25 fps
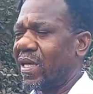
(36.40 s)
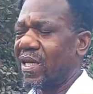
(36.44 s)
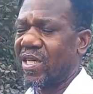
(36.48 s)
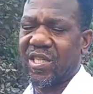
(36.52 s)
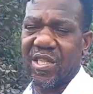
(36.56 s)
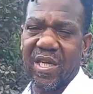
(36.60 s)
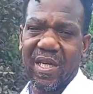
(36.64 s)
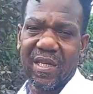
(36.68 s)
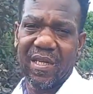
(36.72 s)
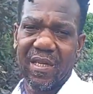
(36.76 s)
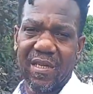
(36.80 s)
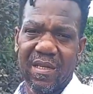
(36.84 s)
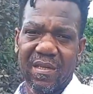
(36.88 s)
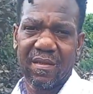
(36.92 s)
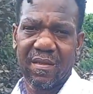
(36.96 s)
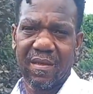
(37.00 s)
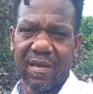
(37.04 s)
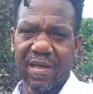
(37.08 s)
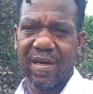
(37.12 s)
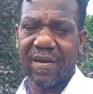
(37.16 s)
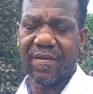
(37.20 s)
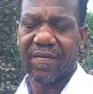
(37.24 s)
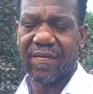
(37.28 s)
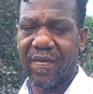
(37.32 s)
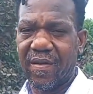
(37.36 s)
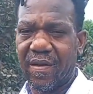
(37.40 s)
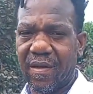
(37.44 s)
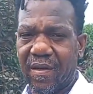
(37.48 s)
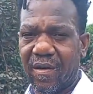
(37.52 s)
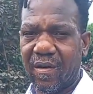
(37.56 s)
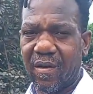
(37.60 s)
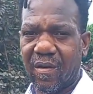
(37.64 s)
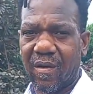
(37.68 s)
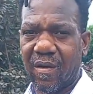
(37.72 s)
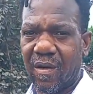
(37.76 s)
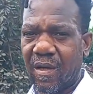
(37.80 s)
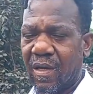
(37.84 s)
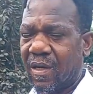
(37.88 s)
shedding their fur
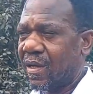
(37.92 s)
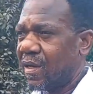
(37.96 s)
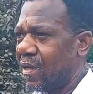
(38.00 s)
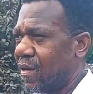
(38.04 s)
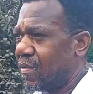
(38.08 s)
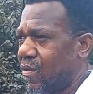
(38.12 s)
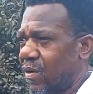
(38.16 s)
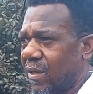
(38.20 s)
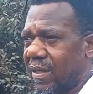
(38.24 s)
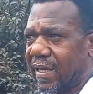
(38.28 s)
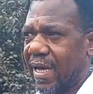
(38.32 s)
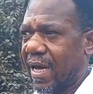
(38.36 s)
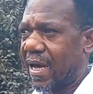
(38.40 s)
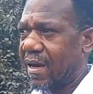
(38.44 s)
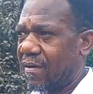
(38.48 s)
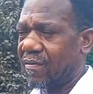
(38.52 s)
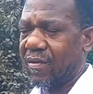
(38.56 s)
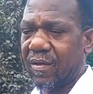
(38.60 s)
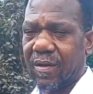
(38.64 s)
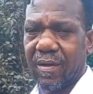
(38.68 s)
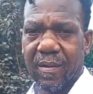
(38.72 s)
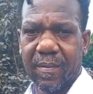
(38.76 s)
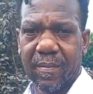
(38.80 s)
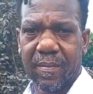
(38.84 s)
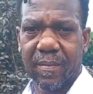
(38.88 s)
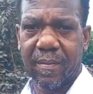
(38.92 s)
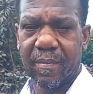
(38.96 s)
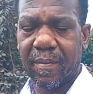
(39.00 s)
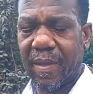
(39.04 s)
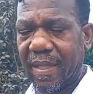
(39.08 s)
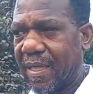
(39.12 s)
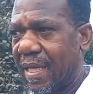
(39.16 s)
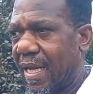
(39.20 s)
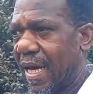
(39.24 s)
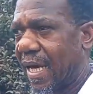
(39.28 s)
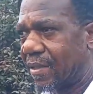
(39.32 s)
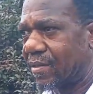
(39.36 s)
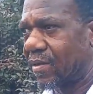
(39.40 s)
or what they have on them, but they
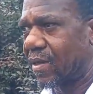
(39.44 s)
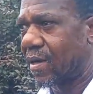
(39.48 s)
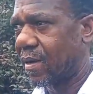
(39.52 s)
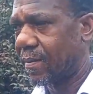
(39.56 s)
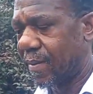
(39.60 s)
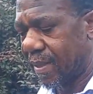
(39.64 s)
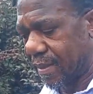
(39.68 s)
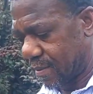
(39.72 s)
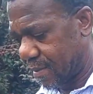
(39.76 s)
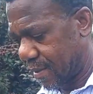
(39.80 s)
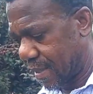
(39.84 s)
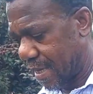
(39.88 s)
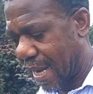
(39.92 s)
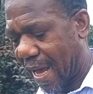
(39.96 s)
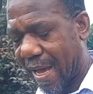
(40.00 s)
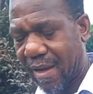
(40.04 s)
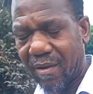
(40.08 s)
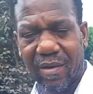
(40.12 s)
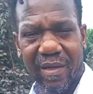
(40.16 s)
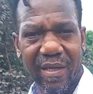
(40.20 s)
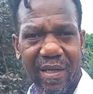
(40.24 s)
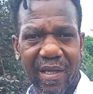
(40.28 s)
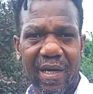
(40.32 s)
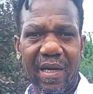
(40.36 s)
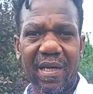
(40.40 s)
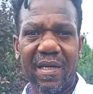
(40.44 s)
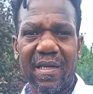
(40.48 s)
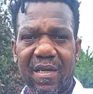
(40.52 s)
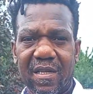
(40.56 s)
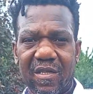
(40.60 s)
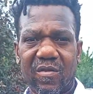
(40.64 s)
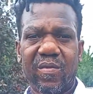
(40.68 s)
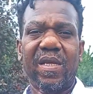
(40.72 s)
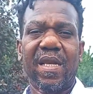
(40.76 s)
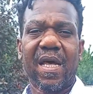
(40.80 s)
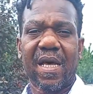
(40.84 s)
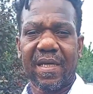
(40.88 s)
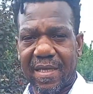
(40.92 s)
like to come and lie on the onions when
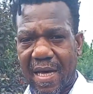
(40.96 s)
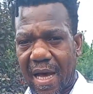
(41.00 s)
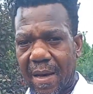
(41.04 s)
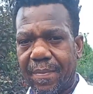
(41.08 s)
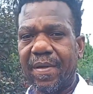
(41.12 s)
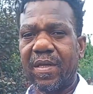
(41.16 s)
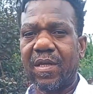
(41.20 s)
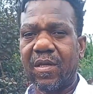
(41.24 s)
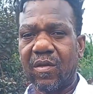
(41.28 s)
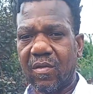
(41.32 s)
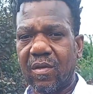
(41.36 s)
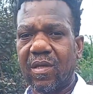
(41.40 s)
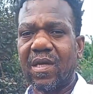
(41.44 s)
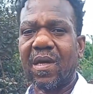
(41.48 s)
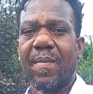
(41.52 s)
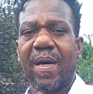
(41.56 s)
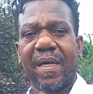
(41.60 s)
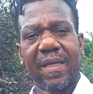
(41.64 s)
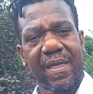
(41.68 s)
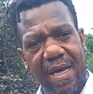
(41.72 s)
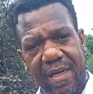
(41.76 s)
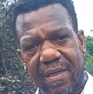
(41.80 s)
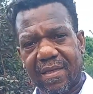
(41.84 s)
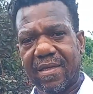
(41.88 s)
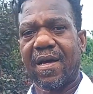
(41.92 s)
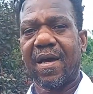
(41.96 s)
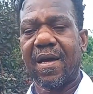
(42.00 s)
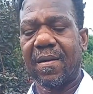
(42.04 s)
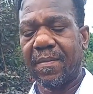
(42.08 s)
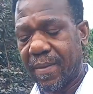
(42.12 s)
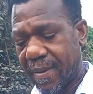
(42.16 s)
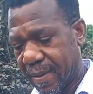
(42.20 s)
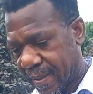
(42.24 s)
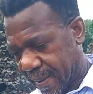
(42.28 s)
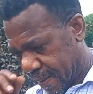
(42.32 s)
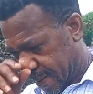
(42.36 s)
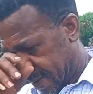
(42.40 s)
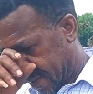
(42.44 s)
that's happening to them at that time.
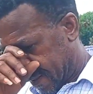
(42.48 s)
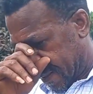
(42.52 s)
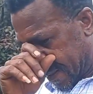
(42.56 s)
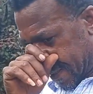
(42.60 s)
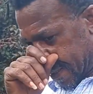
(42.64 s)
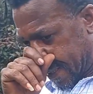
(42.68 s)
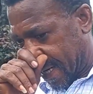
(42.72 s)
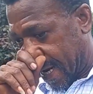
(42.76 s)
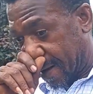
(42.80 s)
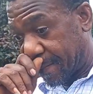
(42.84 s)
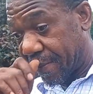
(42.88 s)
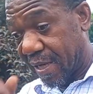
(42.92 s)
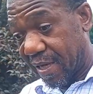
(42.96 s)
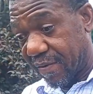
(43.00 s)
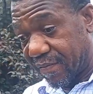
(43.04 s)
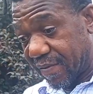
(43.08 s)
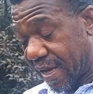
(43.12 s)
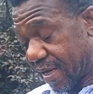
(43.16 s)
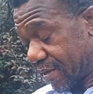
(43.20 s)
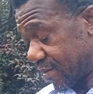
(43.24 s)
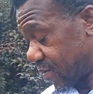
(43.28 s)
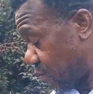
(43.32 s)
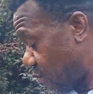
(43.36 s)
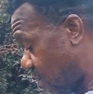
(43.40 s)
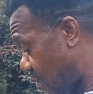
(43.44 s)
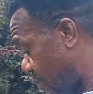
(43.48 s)
And I believe that's what